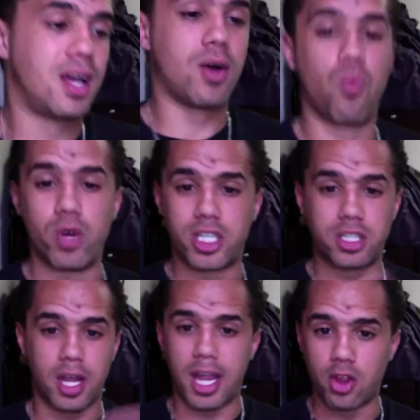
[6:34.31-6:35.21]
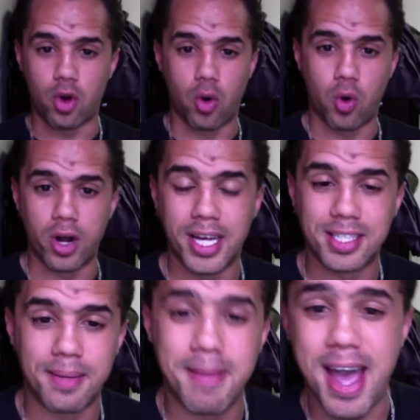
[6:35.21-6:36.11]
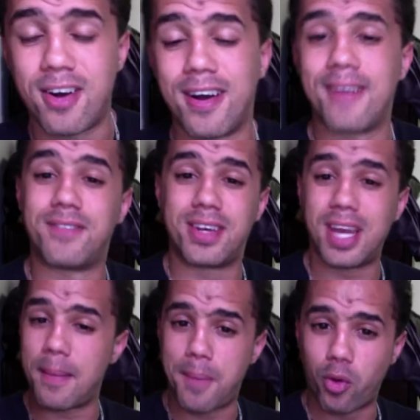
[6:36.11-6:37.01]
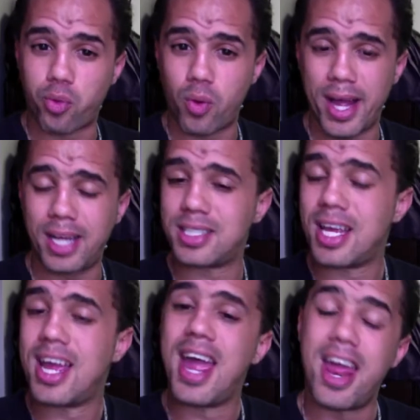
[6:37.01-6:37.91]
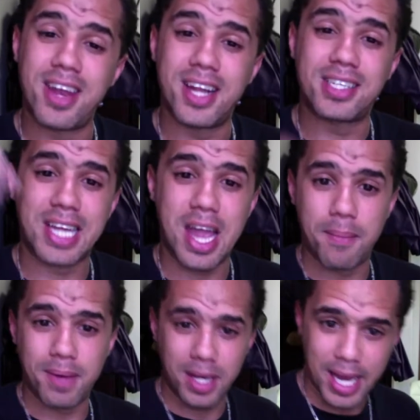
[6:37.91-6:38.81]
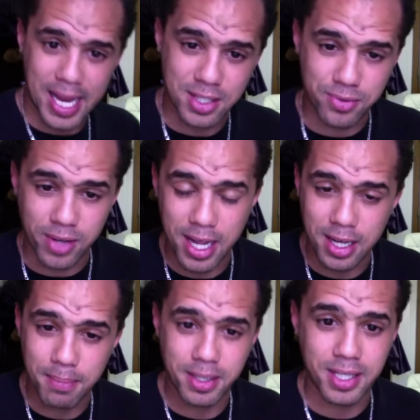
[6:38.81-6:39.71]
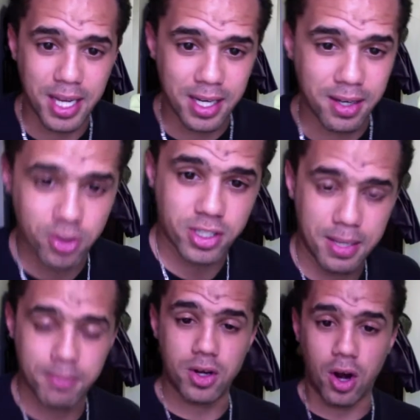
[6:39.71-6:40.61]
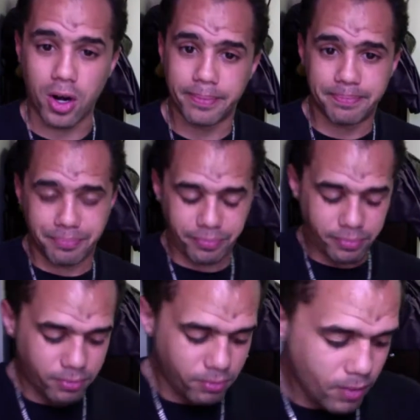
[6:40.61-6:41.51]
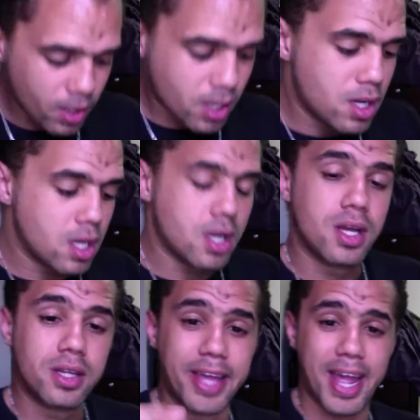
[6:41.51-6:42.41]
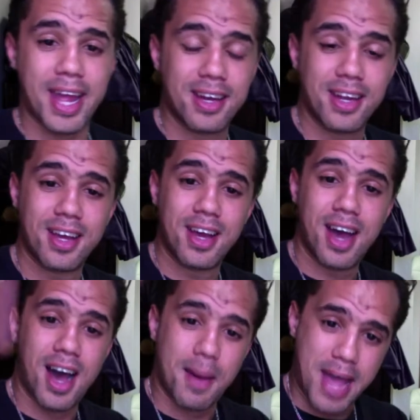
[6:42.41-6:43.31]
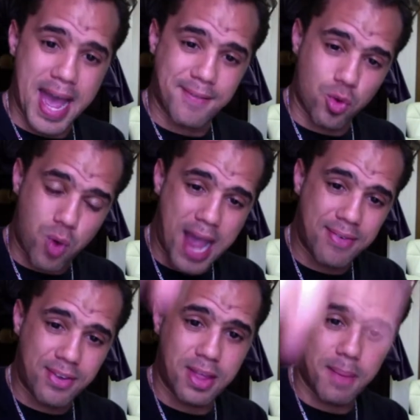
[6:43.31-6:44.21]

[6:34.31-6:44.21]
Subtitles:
which either or, it doesn't matter. I did it both ways, and then see how many hands fly up at the end of your seminar. Then have your wife at the